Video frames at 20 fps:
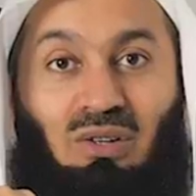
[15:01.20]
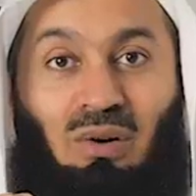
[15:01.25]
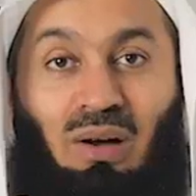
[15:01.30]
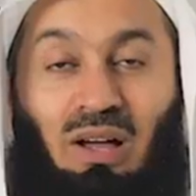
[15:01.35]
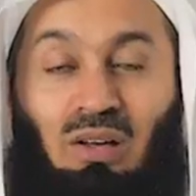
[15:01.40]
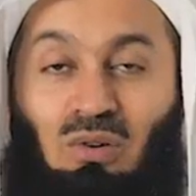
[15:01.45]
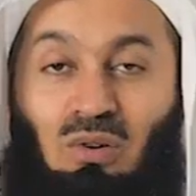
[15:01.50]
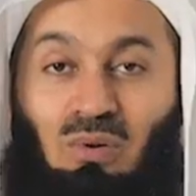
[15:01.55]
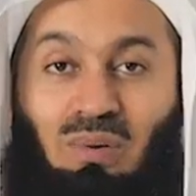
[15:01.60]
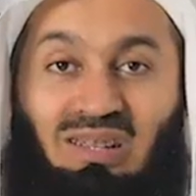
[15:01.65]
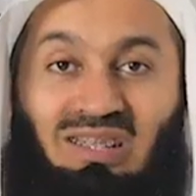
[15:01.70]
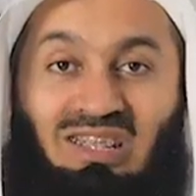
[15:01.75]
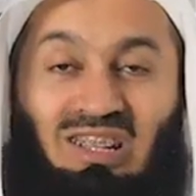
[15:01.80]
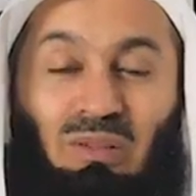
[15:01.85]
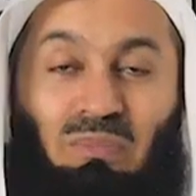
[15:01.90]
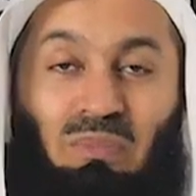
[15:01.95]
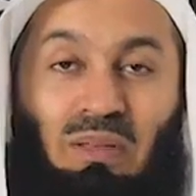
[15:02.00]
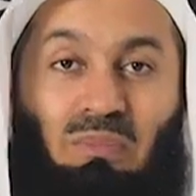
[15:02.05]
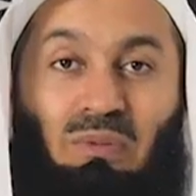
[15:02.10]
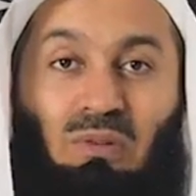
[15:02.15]
You know, I always
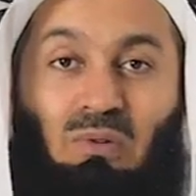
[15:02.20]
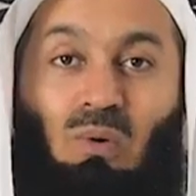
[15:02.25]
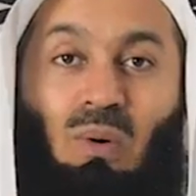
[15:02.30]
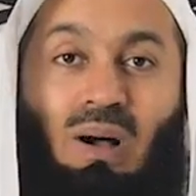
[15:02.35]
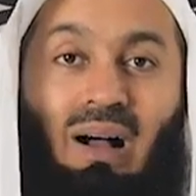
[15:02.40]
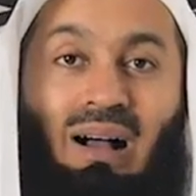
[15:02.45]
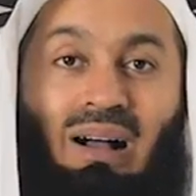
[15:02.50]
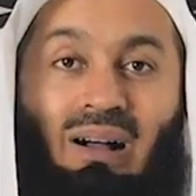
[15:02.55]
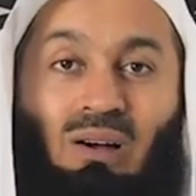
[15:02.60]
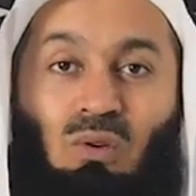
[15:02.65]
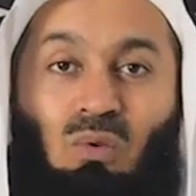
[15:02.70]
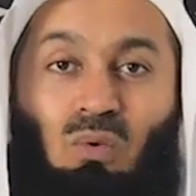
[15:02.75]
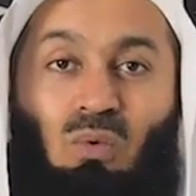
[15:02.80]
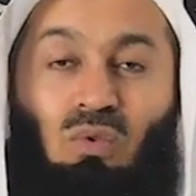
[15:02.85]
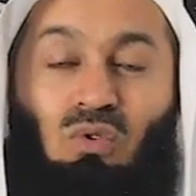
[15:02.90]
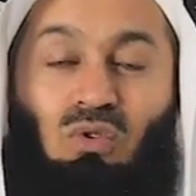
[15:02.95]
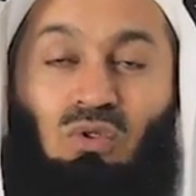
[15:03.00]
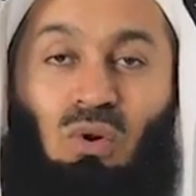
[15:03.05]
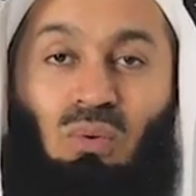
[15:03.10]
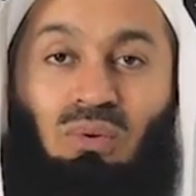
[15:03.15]
tell people who are
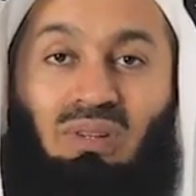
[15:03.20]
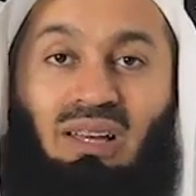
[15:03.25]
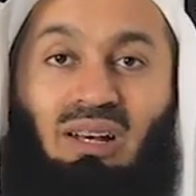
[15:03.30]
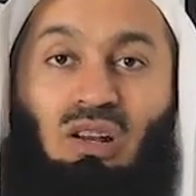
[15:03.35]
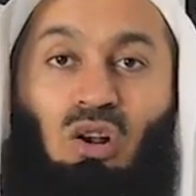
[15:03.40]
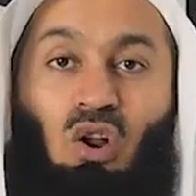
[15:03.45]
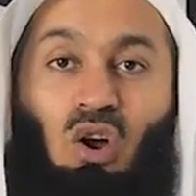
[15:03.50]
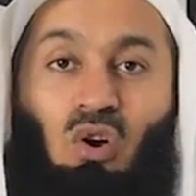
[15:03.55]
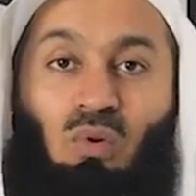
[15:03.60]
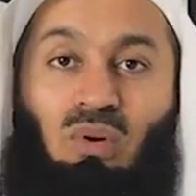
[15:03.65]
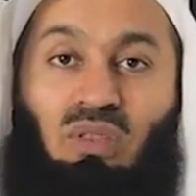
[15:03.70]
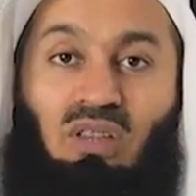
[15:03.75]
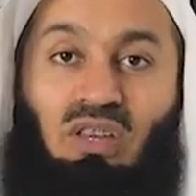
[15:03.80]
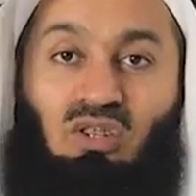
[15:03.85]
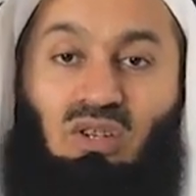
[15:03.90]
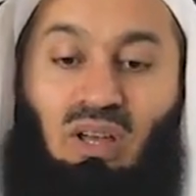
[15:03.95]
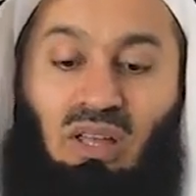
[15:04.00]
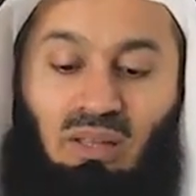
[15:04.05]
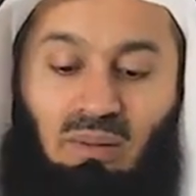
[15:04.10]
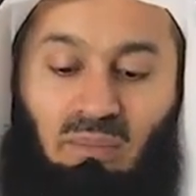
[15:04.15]
who don't get along with
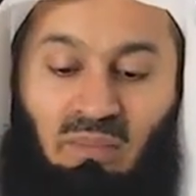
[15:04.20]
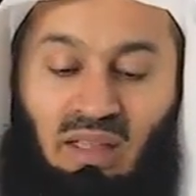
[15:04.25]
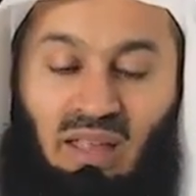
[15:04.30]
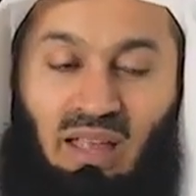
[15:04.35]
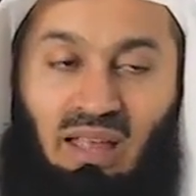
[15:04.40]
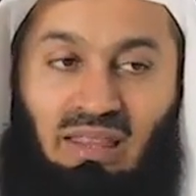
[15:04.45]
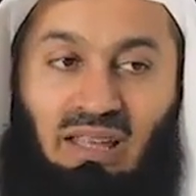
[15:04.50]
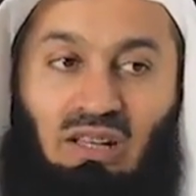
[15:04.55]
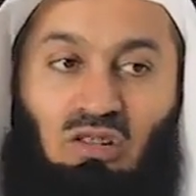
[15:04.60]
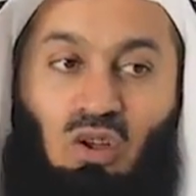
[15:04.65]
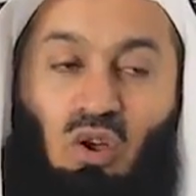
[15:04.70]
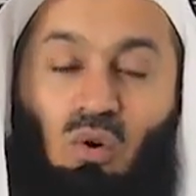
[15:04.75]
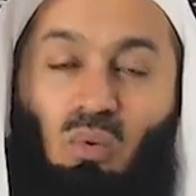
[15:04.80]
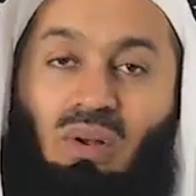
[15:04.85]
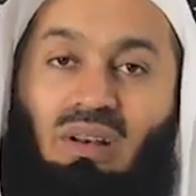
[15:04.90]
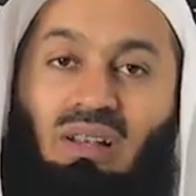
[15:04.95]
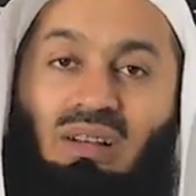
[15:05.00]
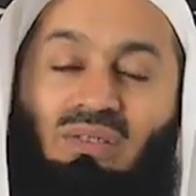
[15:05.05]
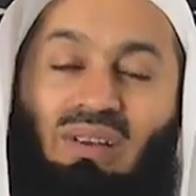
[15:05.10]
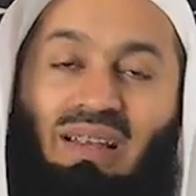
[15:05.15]
each other that
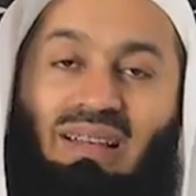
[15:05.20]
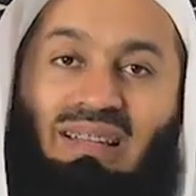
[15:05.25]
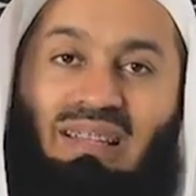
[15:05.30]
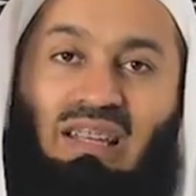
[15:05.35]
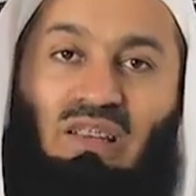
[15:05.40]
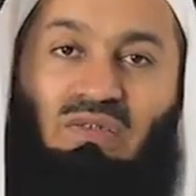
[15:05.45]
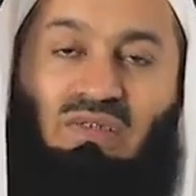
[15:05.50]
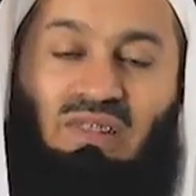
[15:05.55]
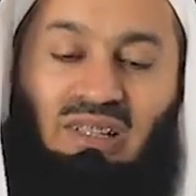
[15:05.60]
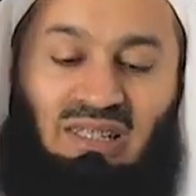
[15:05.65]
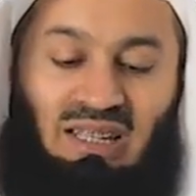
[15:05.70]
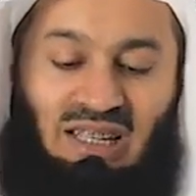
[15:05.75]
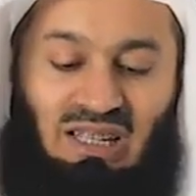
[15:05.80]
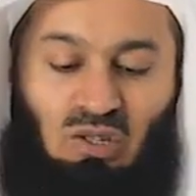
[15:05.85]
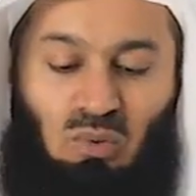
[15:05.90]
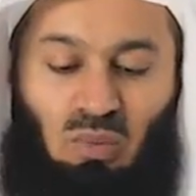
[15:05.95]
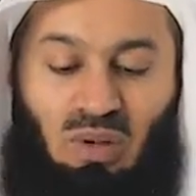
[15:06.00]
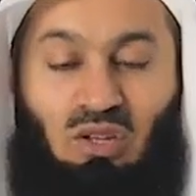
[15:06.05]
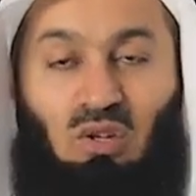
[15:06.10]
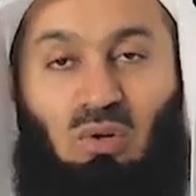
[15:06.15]
what a great gift it
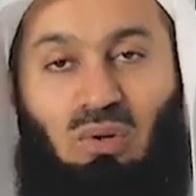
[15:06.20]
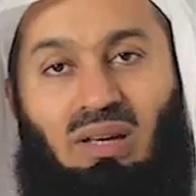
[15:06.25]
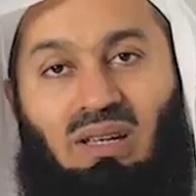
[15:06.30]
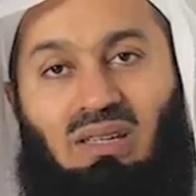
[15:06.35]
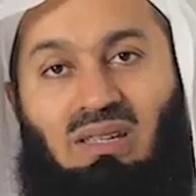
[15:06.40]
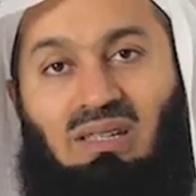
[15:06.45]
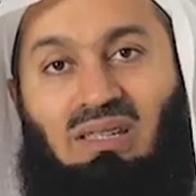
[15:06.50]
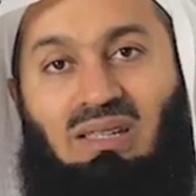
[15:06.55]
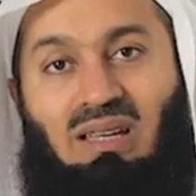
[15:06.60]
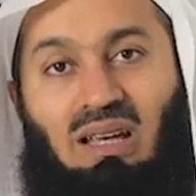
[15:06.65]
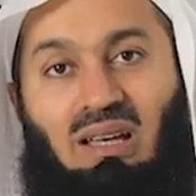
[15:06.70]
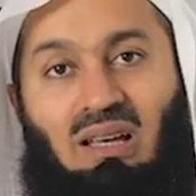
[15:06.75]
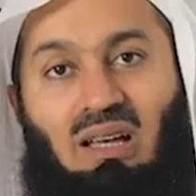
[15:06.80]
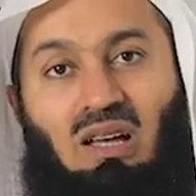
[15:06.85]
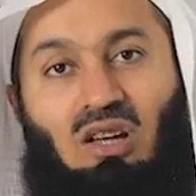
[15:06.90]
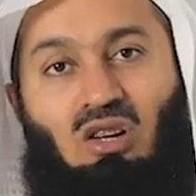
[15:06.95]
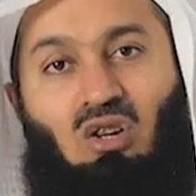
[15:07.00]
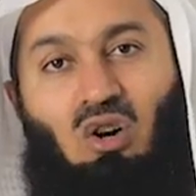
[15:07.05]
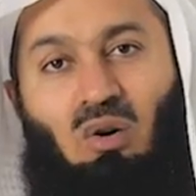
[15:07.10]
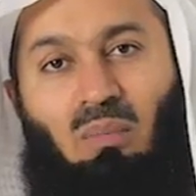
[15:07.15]
is when you can just say,
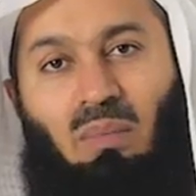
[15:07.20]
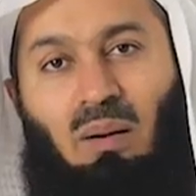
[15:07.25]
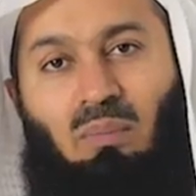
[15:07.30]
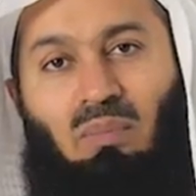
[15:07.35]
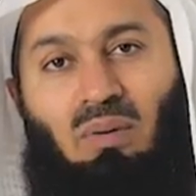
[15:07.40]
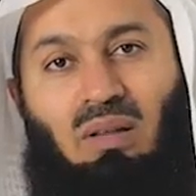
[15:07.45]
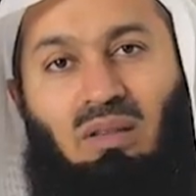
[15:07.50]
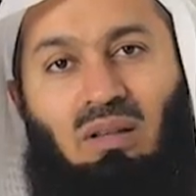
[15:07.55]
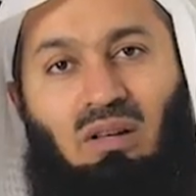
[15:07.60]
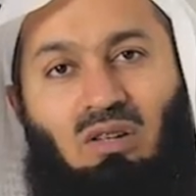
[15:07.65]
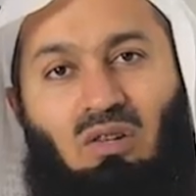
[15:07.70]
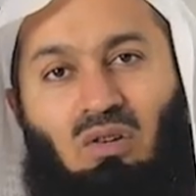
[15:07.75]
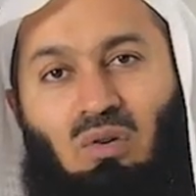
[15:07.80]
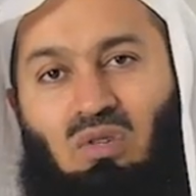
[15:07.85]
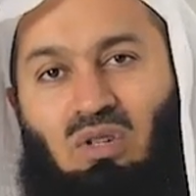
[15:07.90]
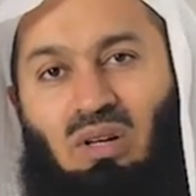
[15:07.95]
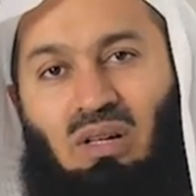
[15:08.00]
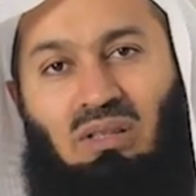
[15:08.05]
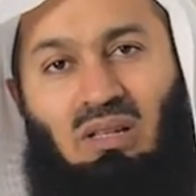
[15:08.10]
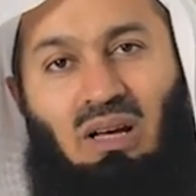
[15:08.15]
No, my brother, you know,
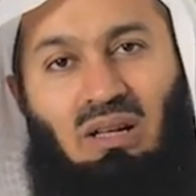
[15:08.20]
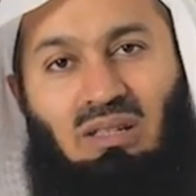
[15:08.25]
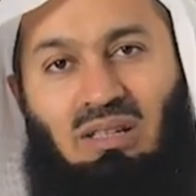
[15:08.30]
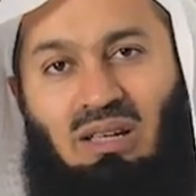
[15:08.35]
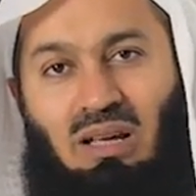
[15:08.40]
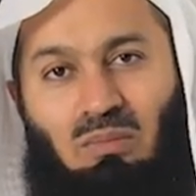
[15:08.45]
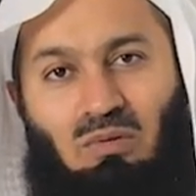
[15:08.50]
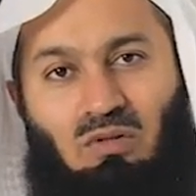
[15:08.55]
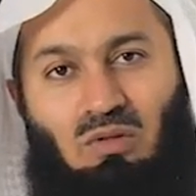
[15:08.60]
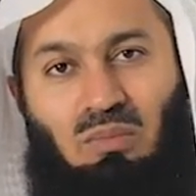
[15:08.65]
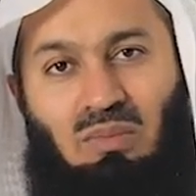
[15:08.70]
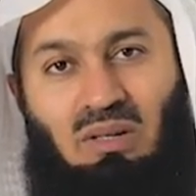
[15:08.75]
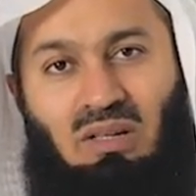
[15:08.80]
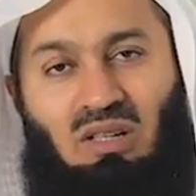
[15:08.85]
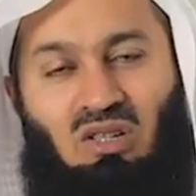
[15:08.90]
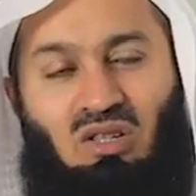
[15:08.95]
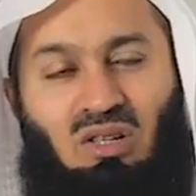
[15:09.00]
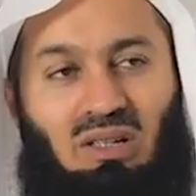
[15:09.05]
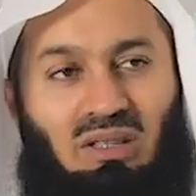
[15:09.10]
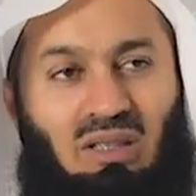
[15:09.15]
shaitan came to me
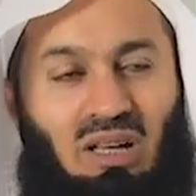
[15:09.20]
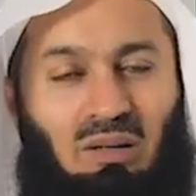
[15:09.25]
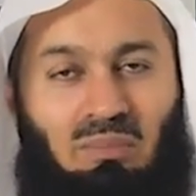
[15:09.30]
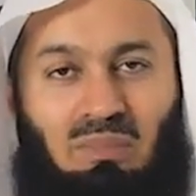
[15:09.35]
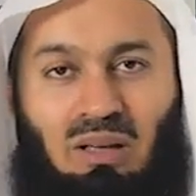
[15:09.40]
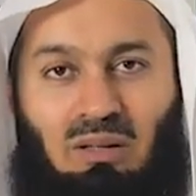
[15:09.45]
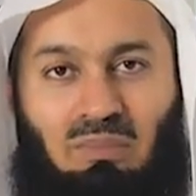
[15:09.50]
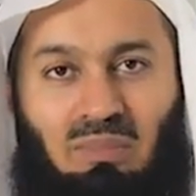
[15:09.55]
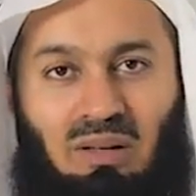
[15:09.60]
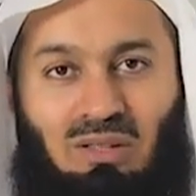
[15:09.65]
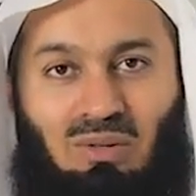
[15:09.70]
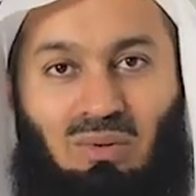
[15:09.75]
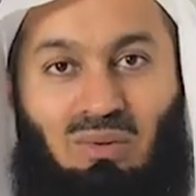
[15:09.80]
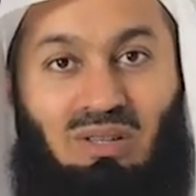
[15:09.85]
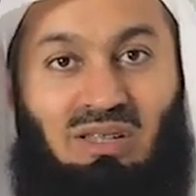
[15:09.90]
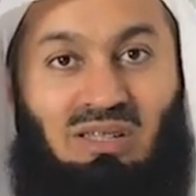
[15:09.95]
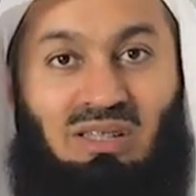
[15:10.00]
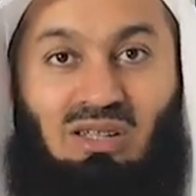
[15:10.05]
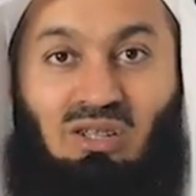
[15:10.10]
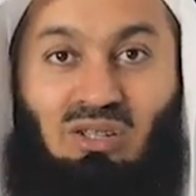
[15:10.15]
and shaitan made me do
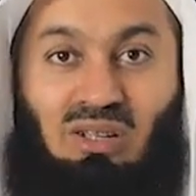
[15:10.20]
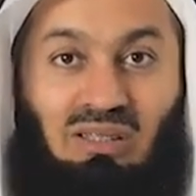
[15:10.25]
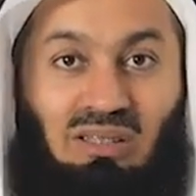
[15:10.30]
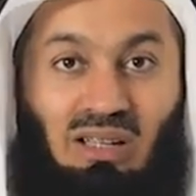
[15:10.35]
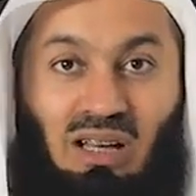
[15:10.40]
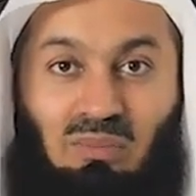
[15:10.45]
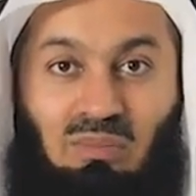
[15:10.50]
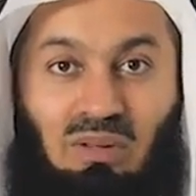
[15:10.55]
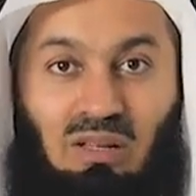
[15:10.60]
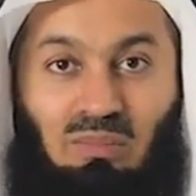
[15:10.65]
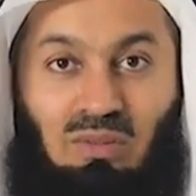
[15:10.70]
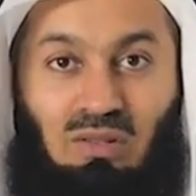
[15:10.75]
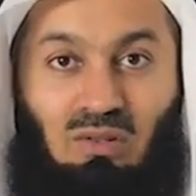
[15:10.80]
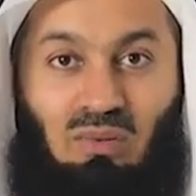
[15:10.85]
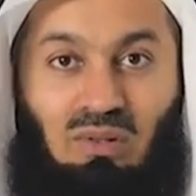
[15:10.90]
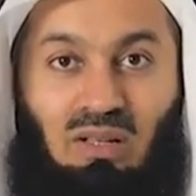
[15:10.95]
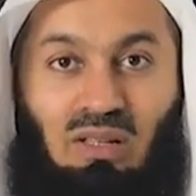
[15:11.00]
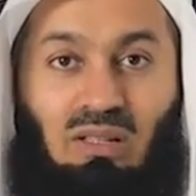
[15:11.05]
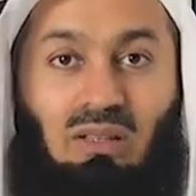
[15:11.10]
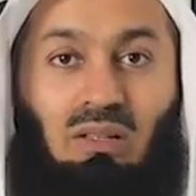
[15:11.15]
this and shaitan made me
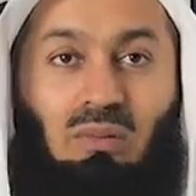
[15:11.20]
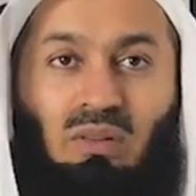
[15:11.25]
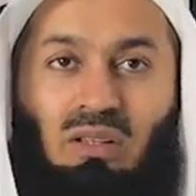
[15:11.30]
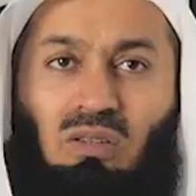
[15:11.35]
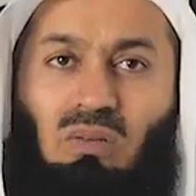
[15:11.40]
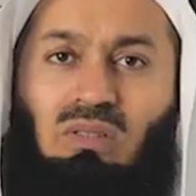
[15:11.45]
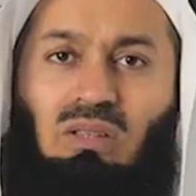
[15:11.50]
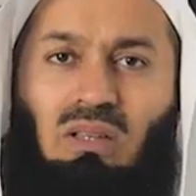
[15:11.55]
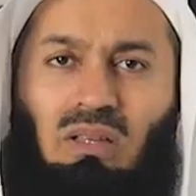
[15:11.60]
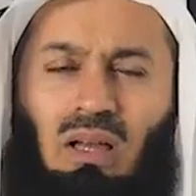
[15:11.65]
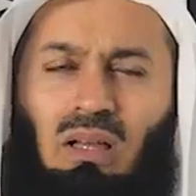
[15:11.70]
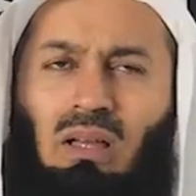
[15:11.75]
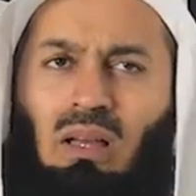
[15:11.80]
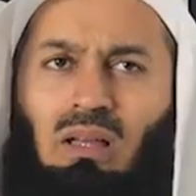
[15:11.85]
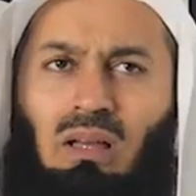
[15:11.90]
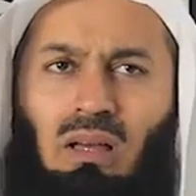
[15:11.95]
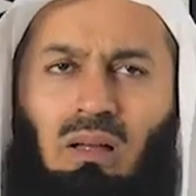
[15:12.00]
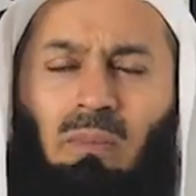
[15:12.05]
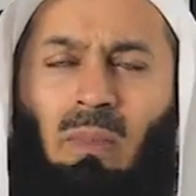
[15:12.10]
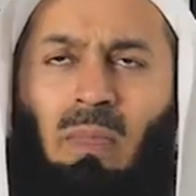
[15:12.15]
do that. And the brother will say, Yeah, yeah,
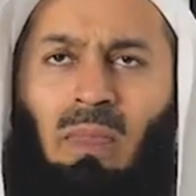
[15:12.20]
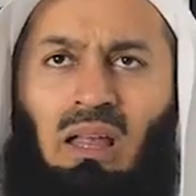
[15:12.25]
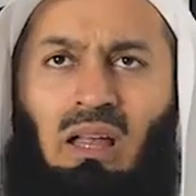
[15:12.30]
yeah.